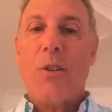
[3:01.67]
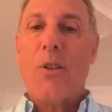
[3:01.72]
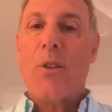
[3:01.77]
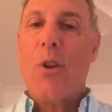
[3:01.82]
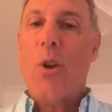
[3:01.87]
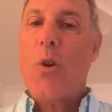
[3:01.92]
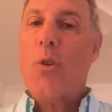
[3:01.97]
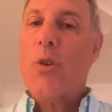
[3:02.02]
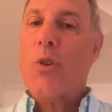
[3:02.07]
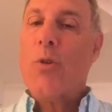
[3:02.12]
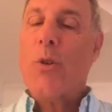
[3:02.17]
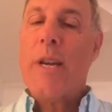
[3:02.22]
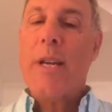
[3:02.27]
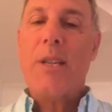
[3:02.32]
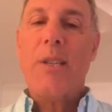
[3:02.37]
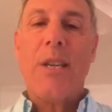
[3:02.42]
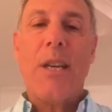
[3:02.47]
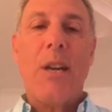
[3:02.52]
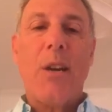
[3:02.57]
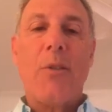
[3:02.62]
no
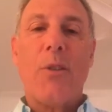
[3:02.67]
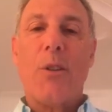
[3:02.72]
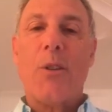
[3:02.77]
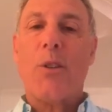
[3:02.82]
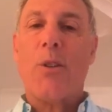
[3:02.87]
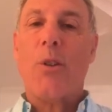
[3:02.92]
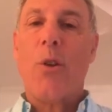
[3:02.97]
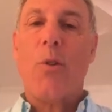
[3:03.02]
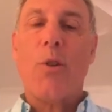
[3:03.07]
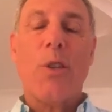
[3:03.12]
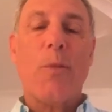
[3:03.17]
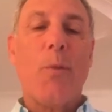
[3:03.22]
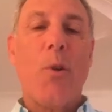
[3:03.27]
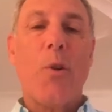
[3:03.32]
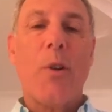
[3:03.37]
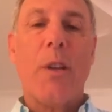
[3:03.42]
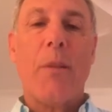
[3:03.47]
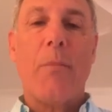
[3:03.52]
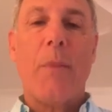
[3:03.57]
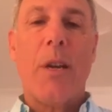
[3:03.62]
tricks here. There's no
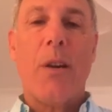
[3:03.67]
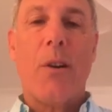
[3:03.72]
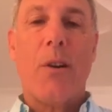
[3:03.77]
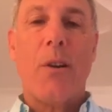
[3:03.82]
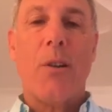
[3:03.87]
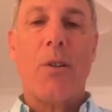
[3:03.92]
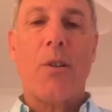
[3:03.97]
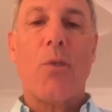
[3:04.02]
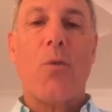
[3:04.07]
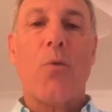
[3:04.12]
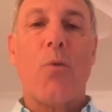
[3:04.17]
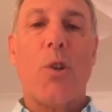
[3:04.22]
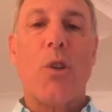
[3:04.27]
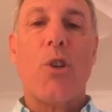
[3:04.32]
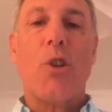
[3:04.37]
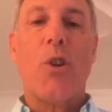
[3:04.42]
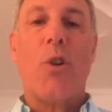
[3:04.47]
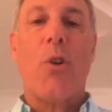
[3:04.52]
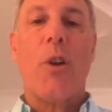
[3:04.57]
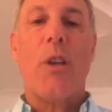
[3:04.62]
smoke and mirrors. We're
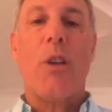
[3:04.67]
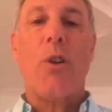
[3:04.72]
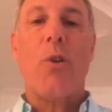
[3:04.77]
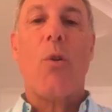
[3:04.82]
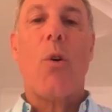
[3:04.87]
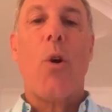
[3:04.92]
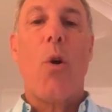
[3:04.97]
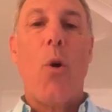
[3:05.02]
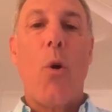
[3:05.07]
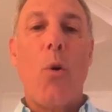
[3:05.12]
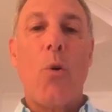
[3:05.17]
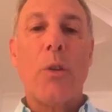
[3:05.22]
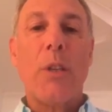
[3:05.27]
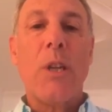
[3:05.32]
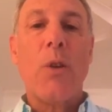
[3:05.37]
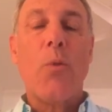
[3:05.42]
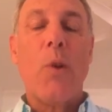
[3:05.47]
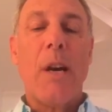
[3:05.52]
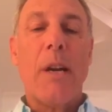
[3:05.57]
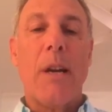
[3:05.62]
showing you only
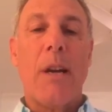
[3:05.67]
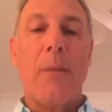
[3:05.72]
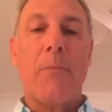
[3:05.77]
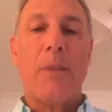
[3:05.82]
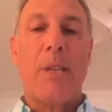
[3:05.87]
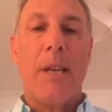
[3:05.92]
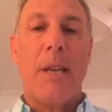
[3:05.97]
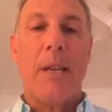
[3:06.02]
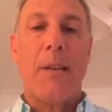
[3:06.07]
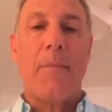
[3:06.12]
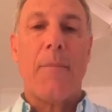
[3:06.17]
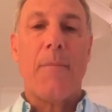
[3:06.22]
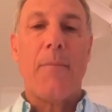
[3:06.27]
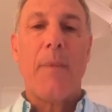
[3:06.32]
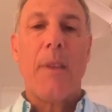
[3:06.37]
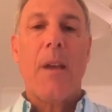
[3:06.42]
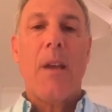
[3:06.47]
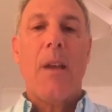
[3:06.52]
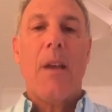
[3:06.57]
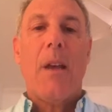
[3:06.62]
what comes in
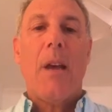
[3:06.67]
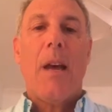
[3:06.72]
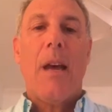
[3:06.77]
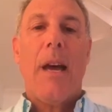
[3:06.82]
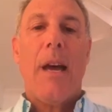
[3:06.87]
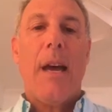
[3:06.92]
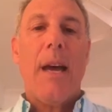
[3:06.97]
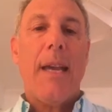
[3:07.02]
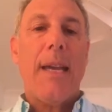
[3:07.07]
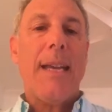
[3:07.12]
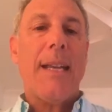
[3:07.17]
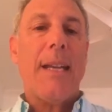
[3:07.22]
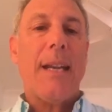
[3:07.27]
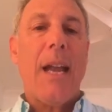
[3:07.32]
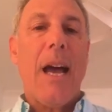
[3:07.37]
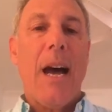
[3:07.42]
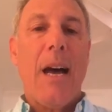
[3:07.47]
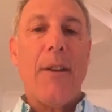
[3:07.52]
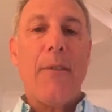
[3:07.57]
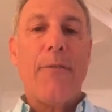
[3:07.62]
an
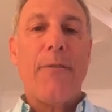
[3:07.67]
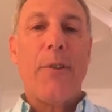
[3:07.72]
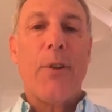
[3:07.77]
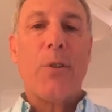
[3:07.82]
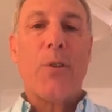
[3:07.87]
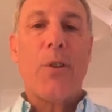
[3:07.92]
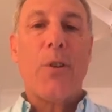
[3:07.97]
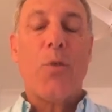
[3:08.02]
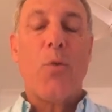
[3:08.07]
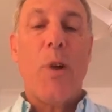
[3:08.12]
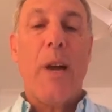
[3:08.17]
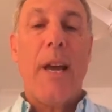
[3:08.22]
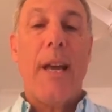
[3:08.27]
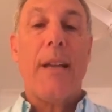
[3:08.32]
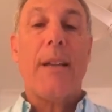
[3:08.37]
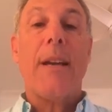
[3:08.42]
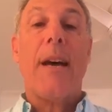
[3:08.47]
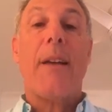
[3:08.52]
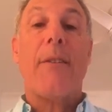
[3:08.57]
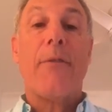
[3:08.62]
unfiltered
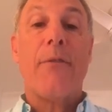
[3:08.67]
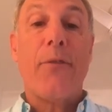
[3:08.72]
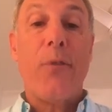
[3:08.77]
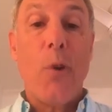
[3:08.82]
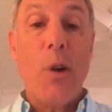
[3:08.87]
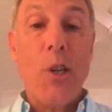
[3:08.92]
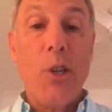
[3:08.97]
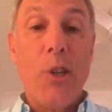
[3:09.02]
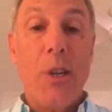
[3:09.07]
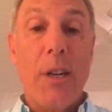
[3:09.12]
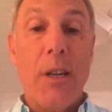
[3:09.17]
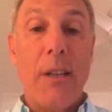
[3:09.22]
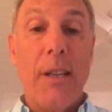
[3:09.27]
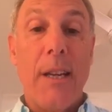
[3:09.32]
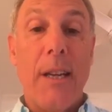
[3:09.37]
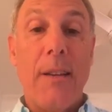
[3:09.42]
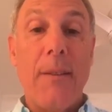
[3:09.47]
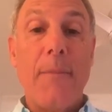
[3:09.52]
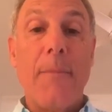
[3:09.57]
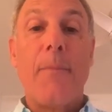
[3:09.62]
way.
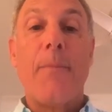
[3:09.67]
Unfortunately,